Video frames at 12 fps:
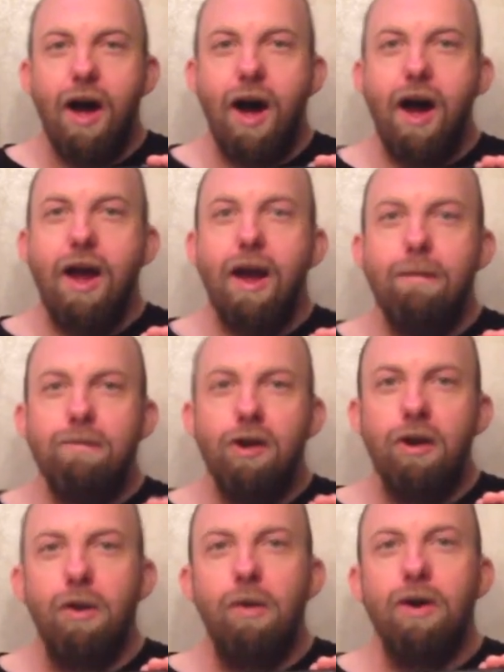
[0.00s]
I am
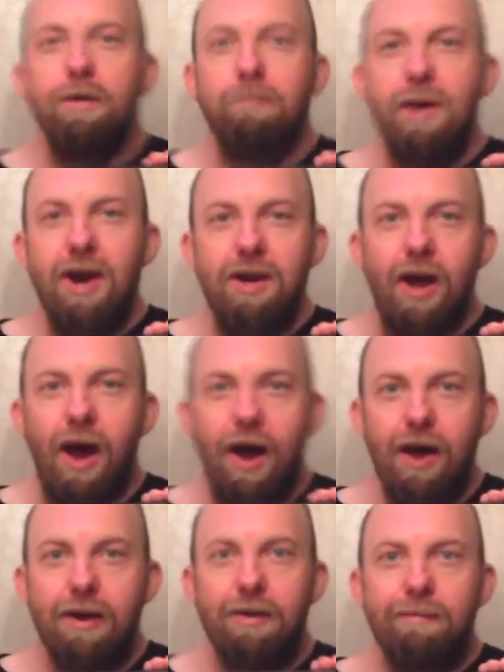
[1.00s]
the Lord my
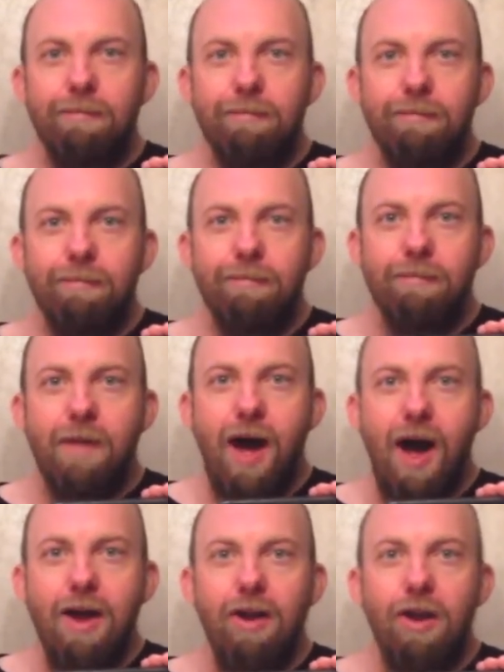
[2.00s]
God.
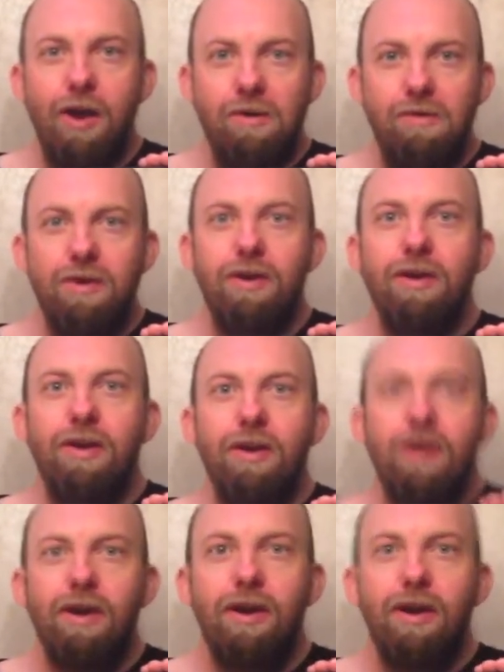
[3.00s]
I alone
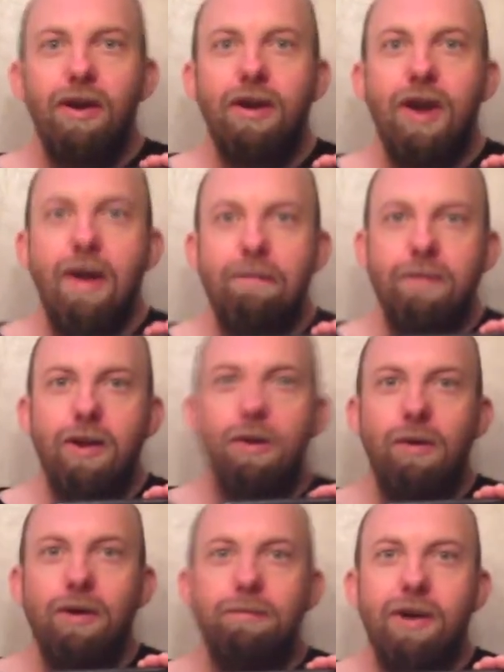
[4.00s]
am the
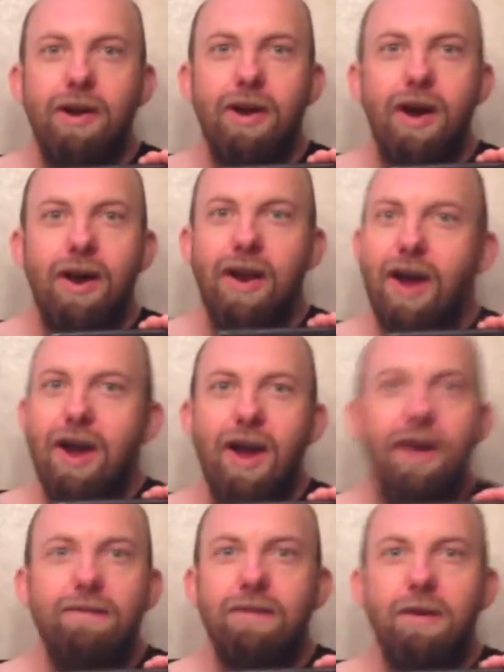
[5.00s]
Lord my God. I
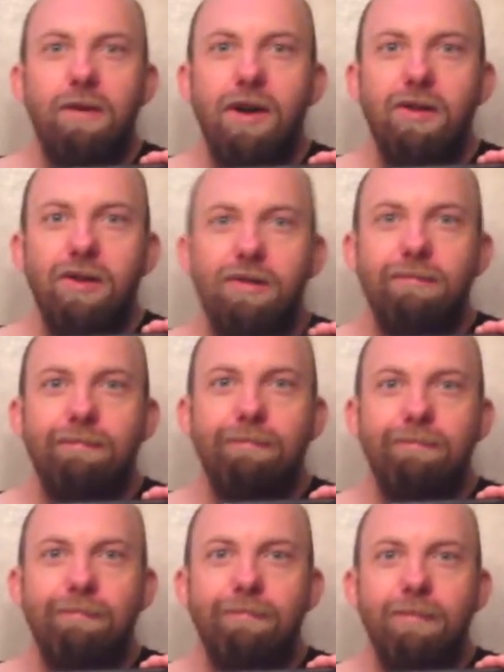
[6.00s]
have no other.
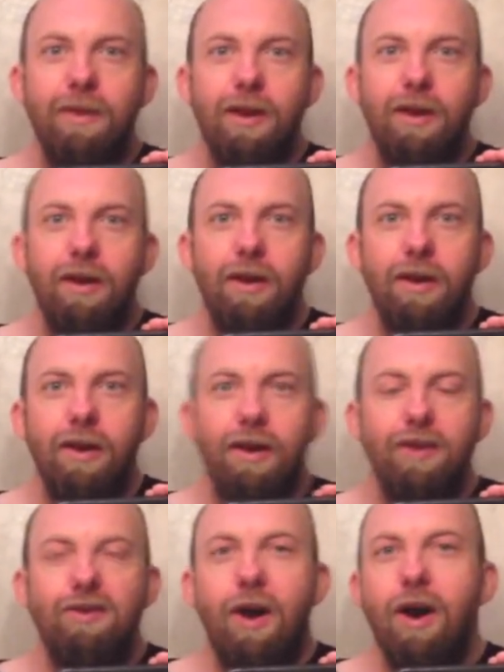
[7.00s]

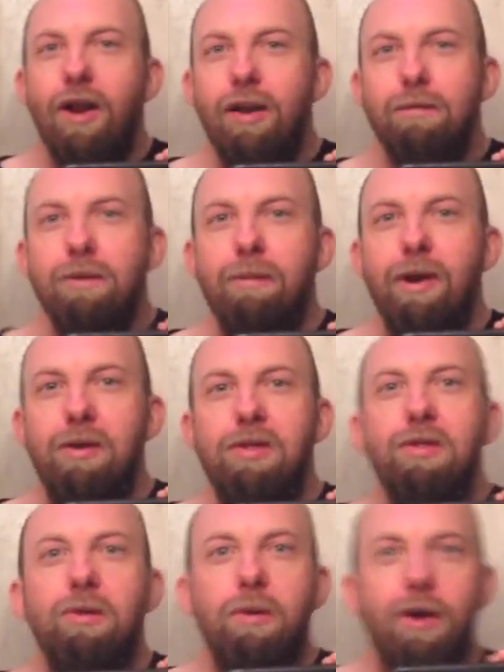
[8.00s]
Let's talk a little bit about
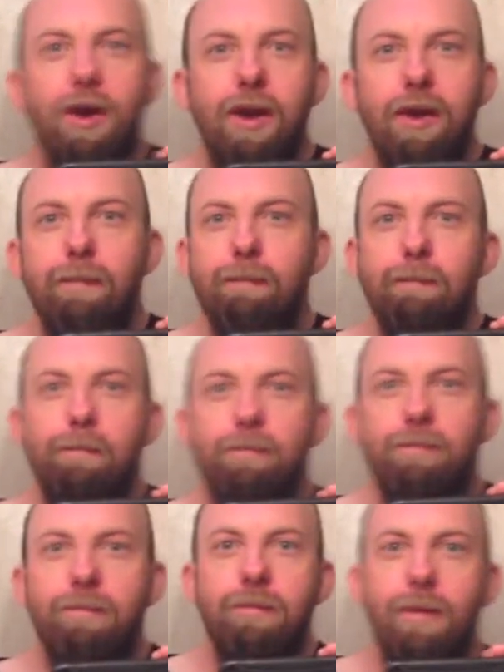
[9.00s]
authority
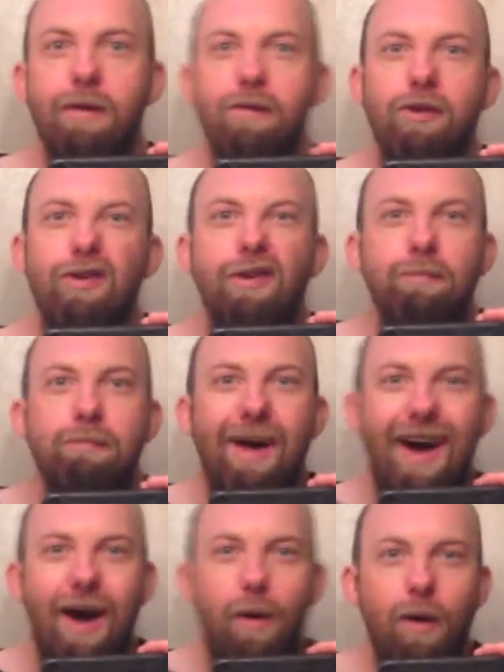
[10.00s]
versus
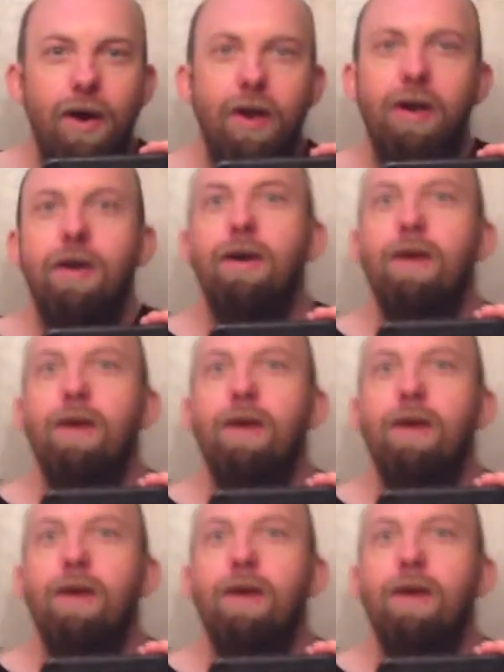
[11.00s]
power.